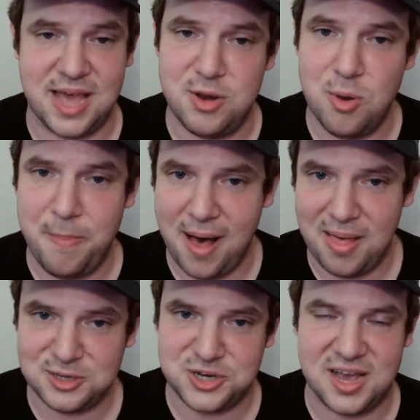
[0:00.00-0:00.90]
I do
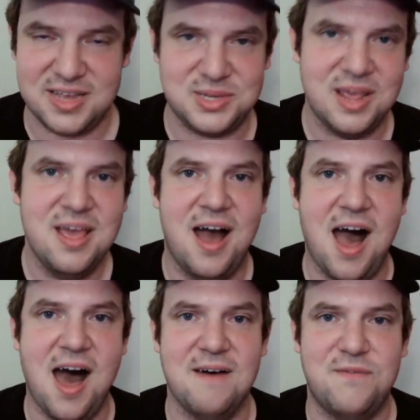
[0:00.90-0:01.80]
apologize
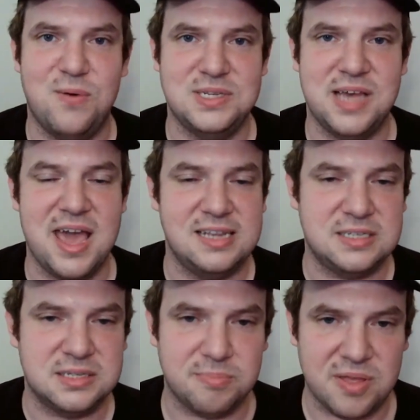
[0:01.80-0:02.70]
for this hiatus.
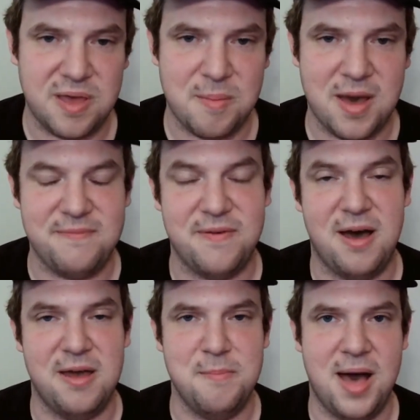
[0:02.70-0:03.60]
It's completely on
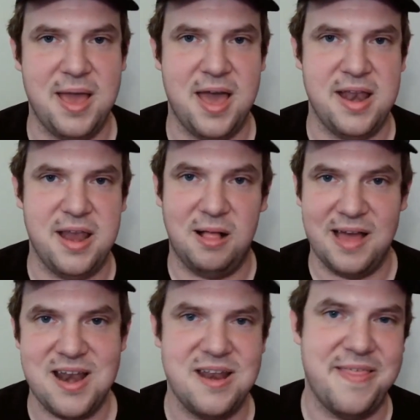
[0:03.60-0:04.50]
my end. I'll
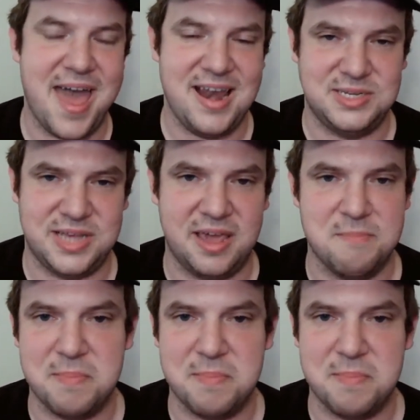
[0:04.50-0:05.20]
get into that in a second.